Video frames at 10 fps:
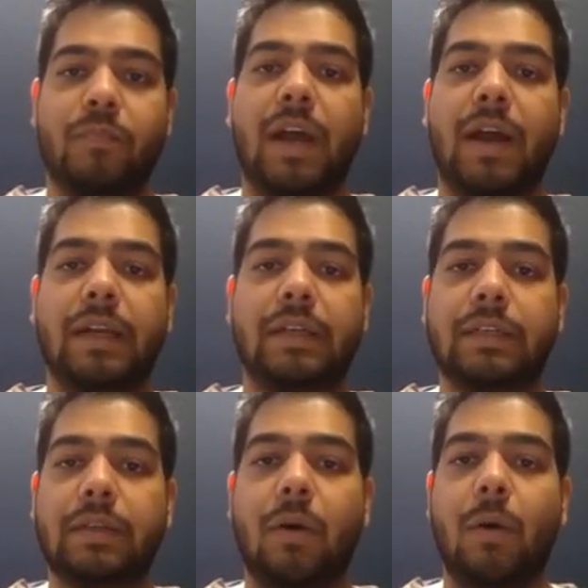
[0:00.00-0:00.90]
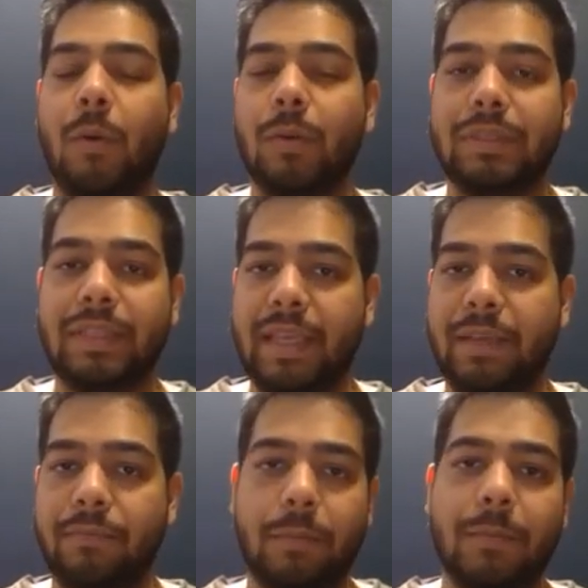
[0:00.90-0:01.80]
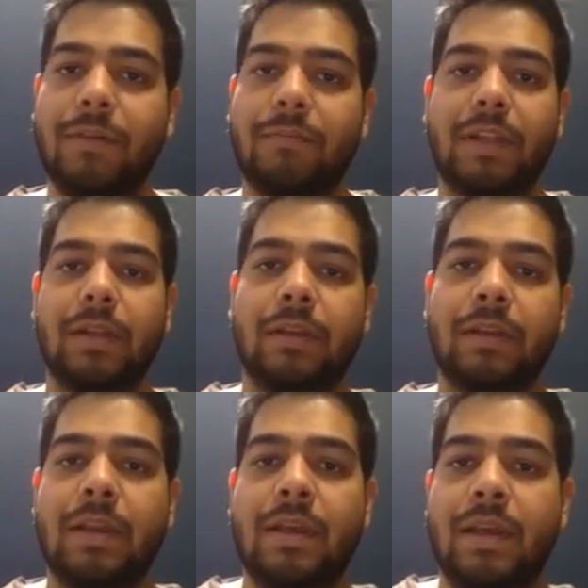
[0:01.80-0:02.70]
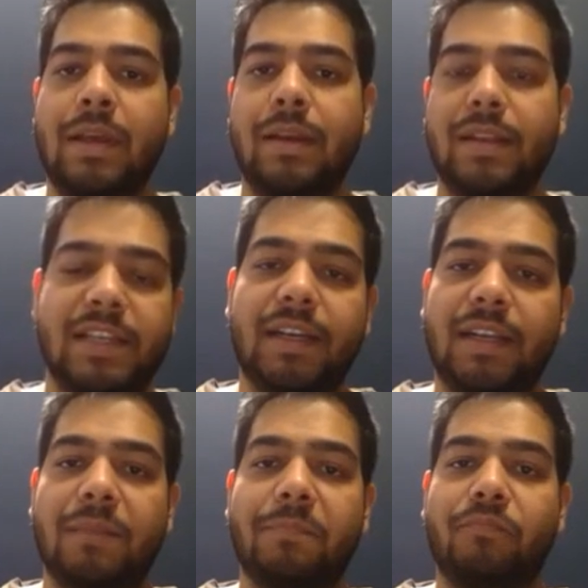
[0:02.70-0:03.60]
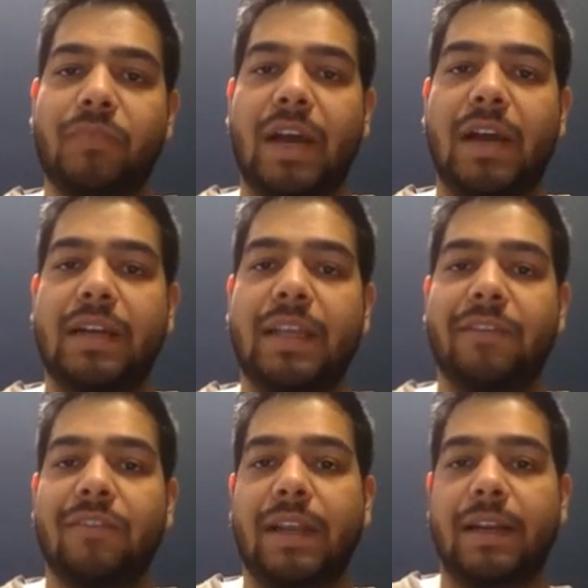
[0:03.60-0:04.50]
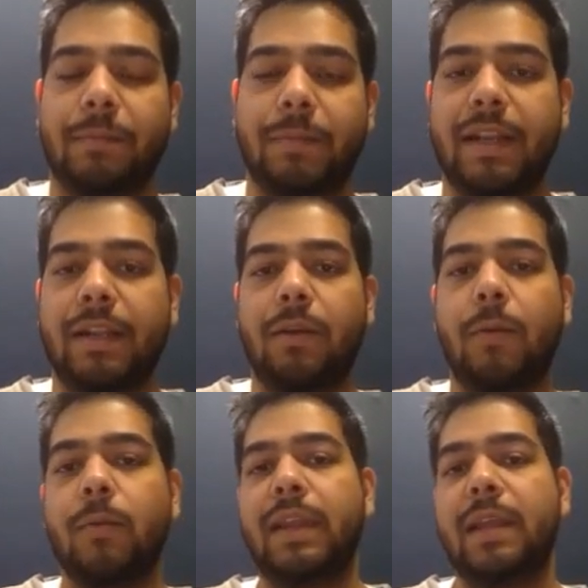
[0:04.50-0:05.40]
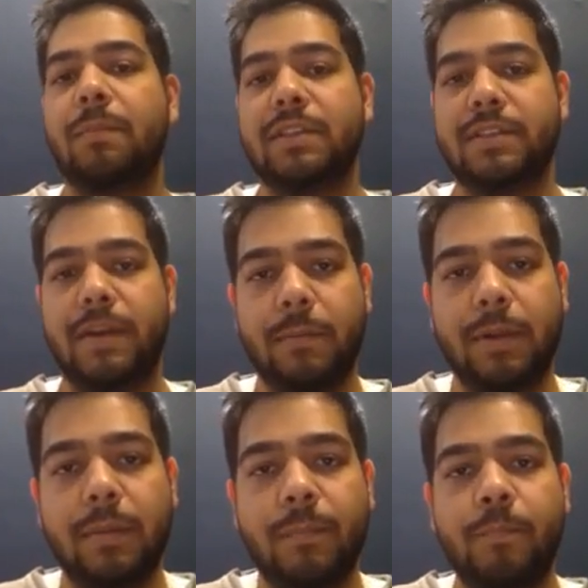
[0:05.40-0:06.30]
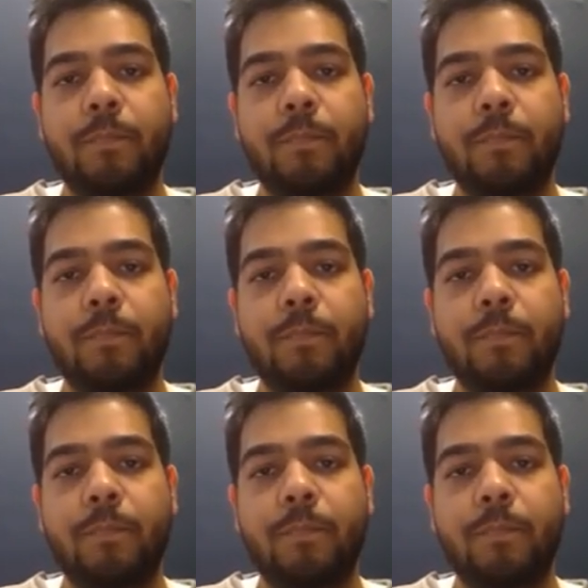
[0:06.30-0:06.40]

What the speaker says: and all the women will reject him, and he will end up getting lonely and miserable.